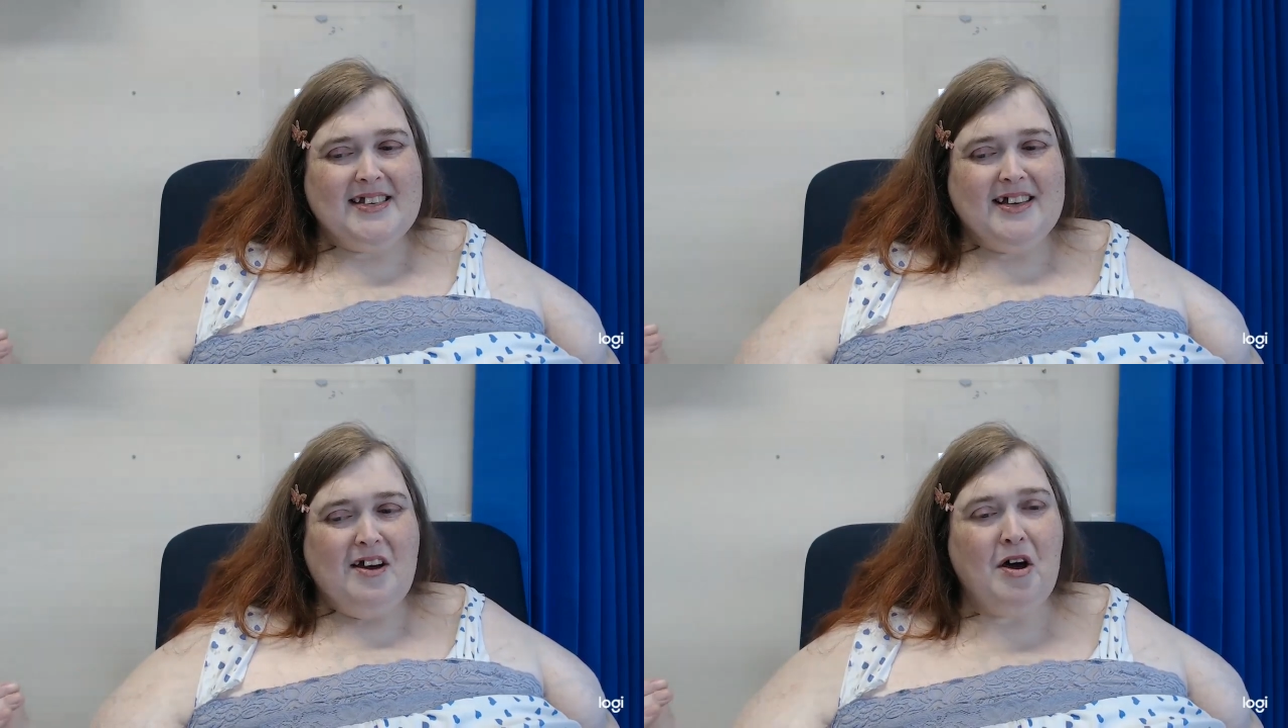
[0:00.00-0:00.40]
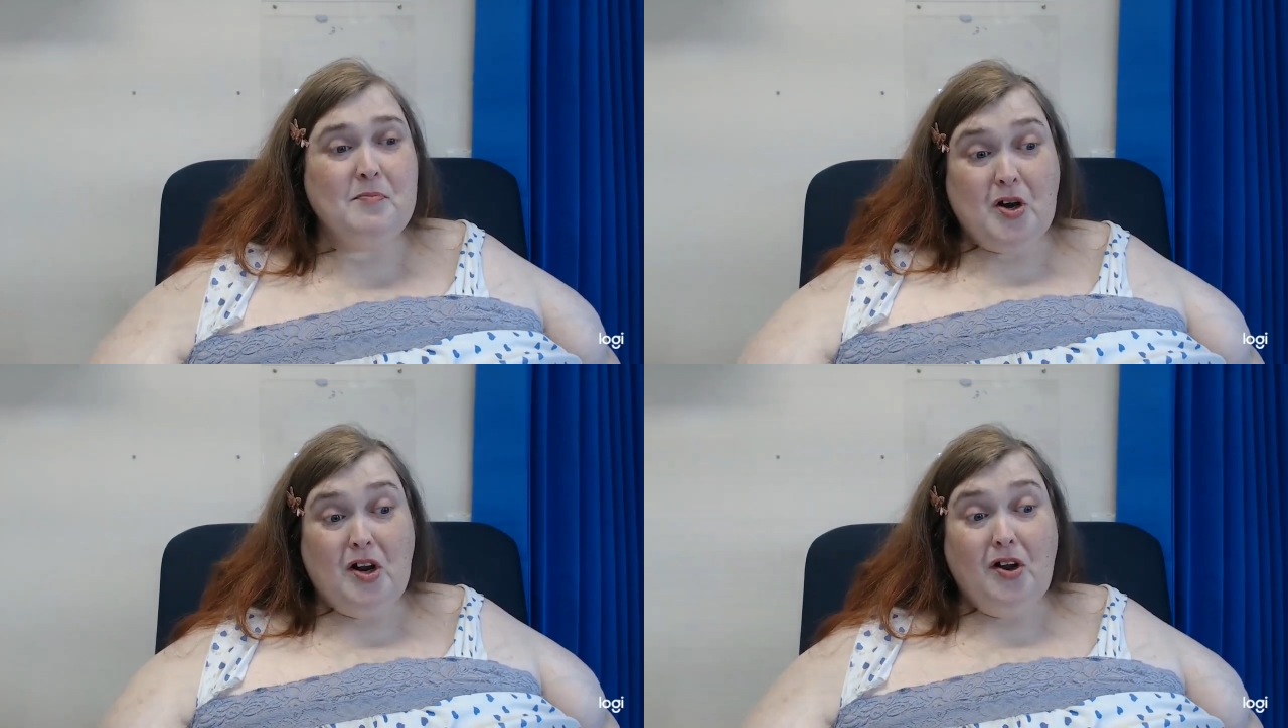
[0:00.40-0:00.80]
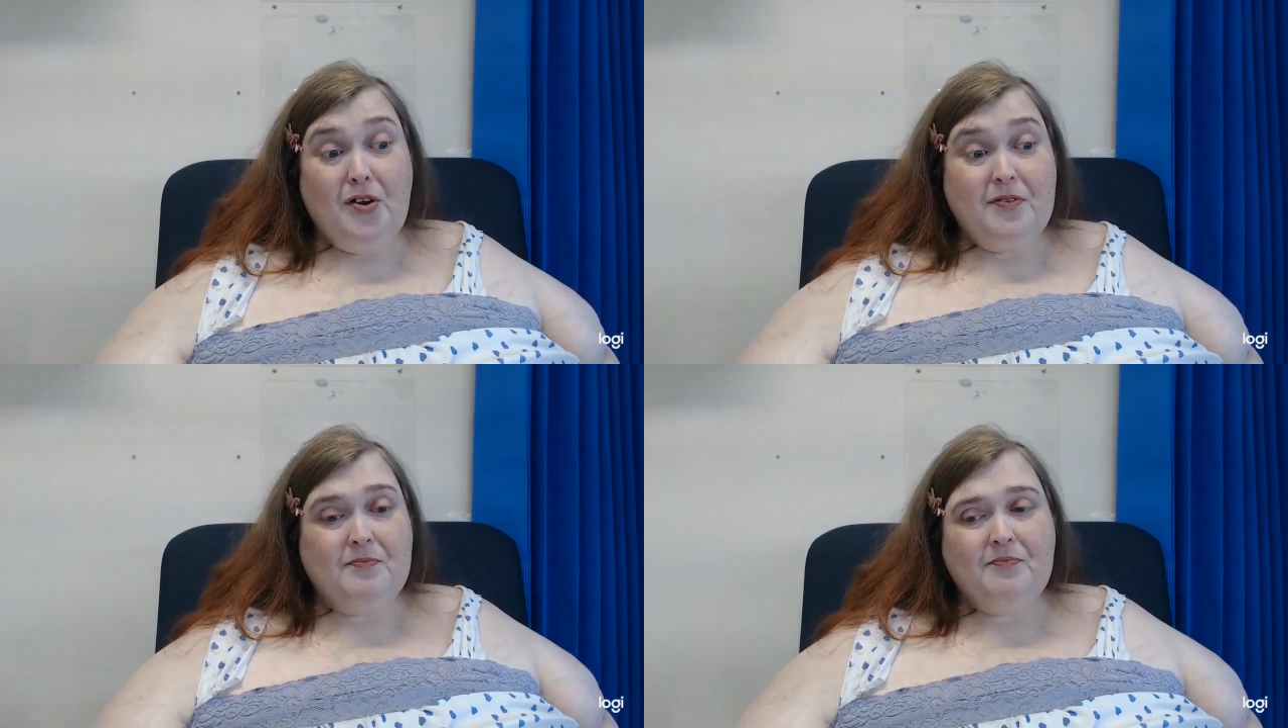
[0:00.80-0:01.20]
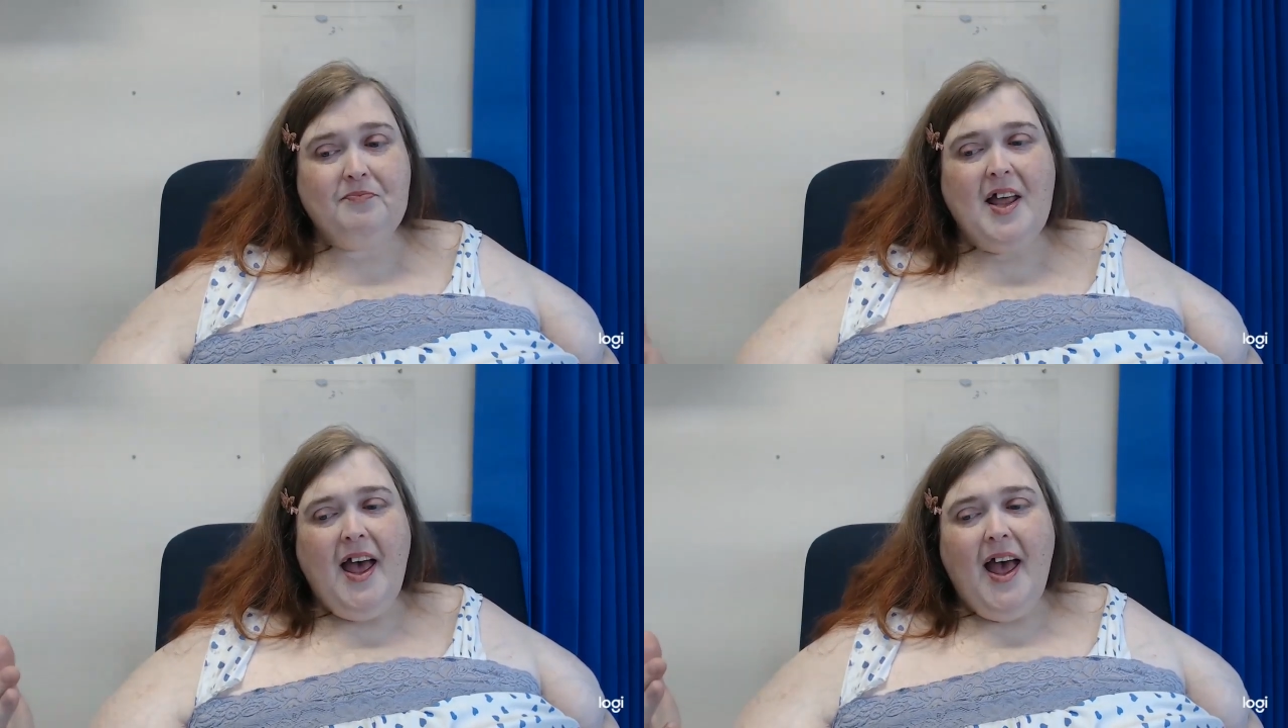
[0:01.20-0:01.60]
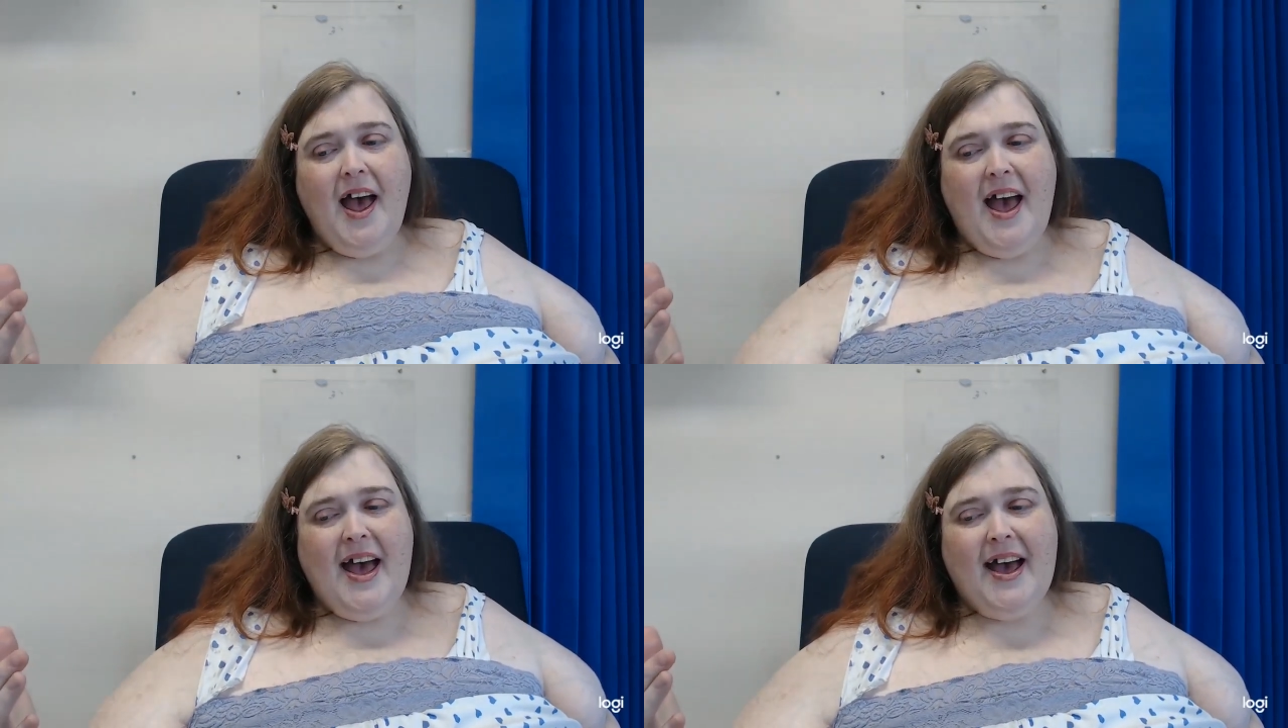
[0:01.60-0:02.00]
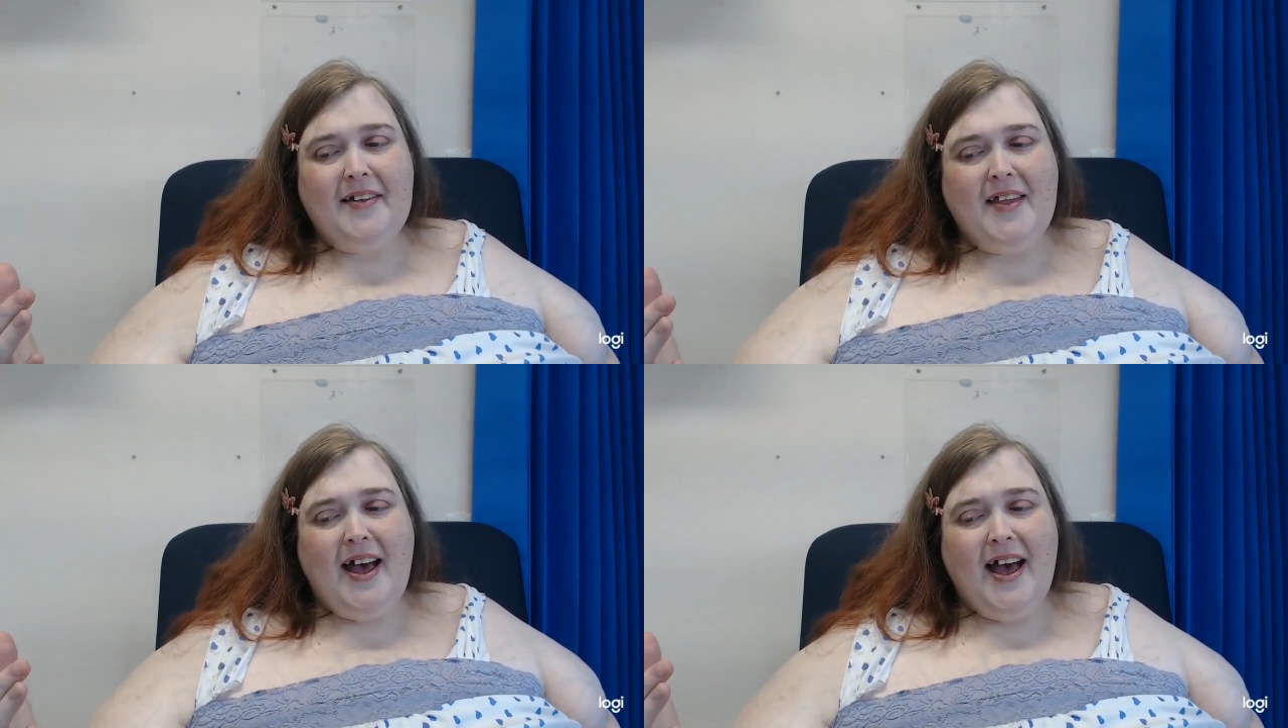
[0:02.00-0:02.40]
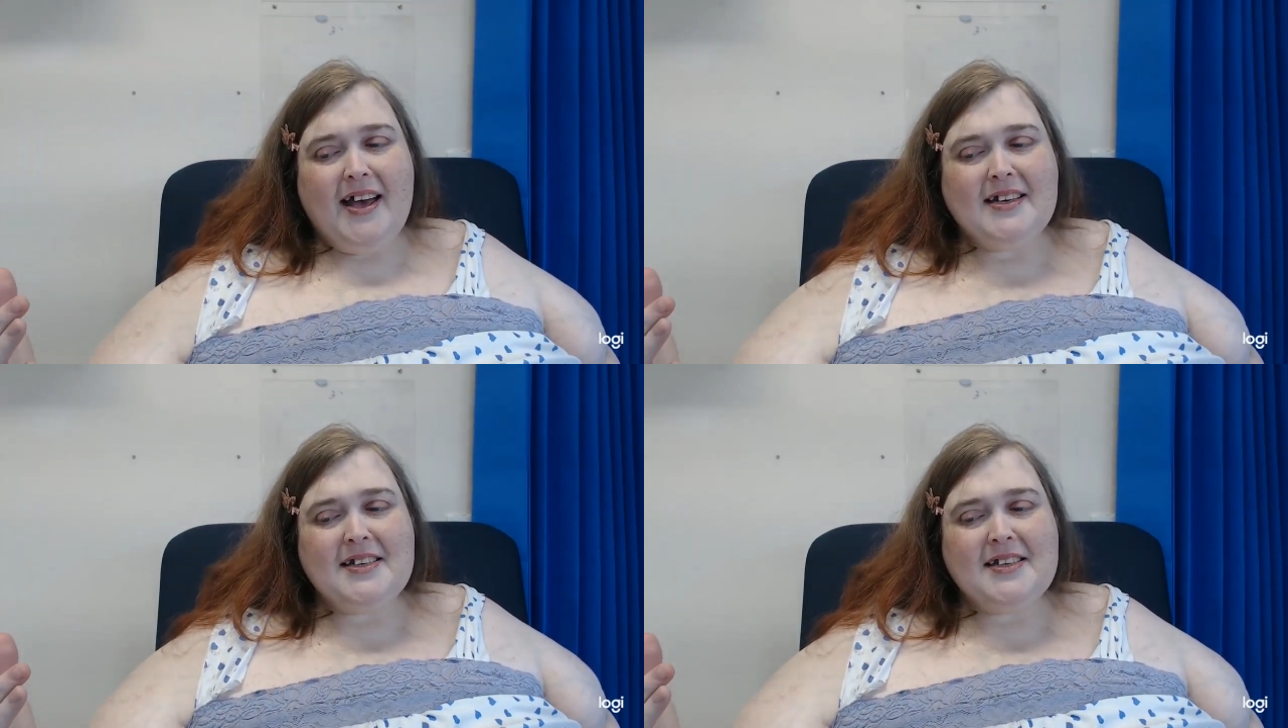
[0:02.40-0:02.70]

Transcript: I'm not alone and that